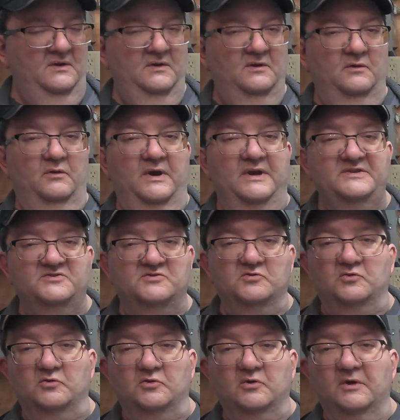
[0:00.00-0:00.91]

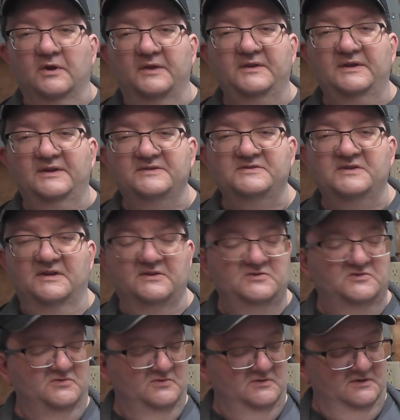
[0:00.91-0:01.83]
Azur, I think it's
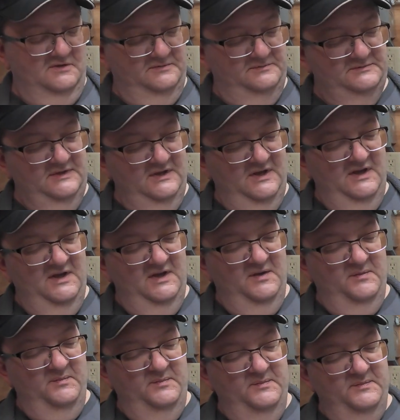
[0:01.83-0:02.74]
Azur.
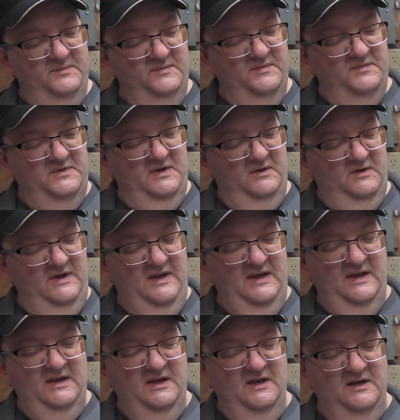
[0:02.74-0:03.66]
They're
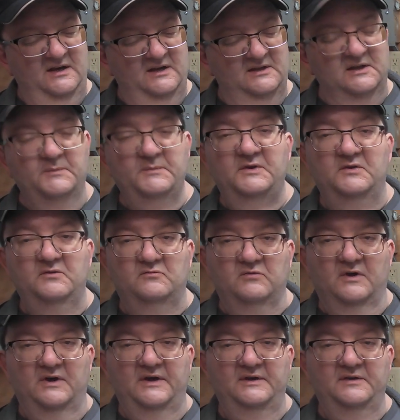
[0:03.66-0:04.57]
a limited
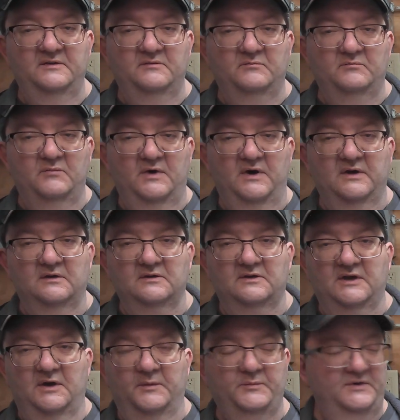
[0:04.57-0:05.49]
run model
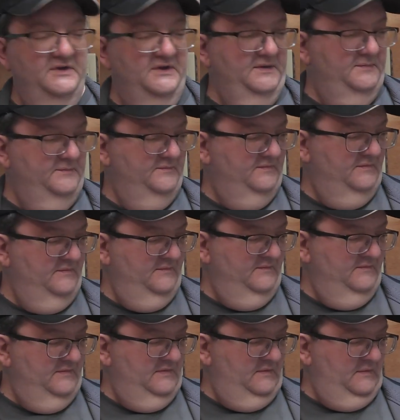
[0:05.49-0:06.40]
company.
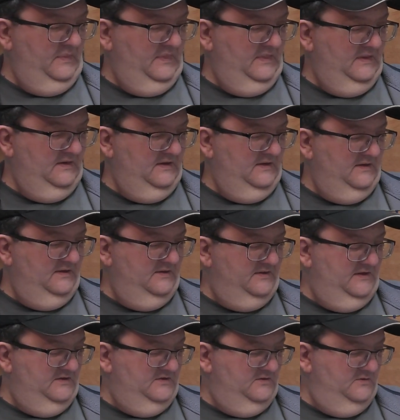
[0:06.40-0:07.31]

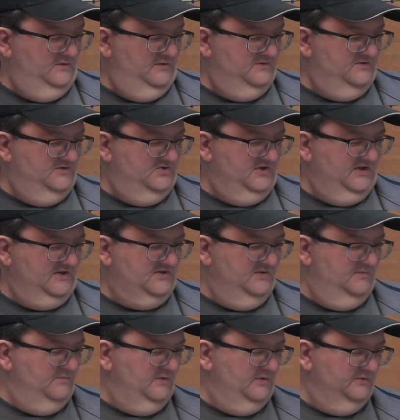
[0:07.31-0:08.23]
They do use
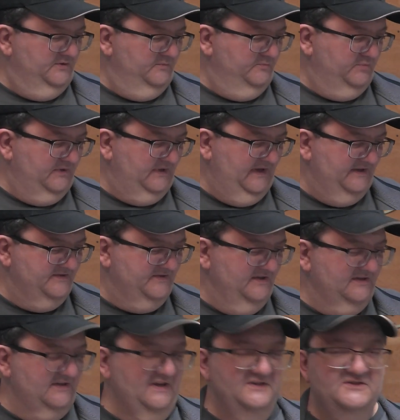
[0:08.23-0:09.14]
injection molded
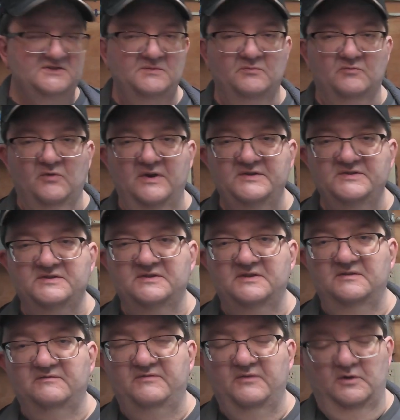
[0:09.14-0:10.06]
plastic and some resin
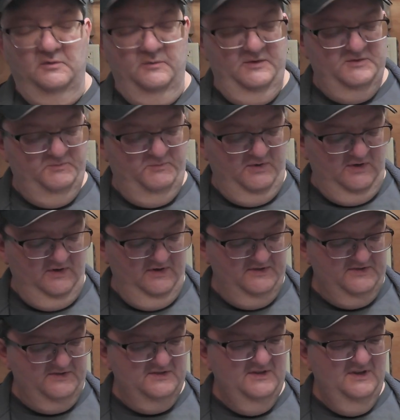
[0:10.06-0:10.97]
and photo-etched
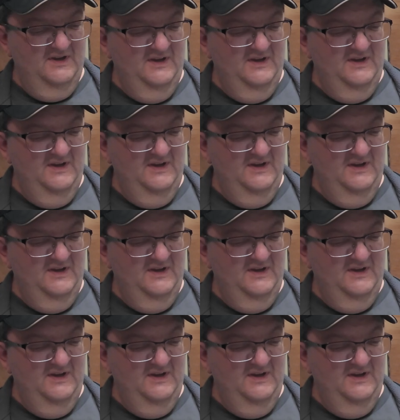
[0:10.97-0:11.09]
parts.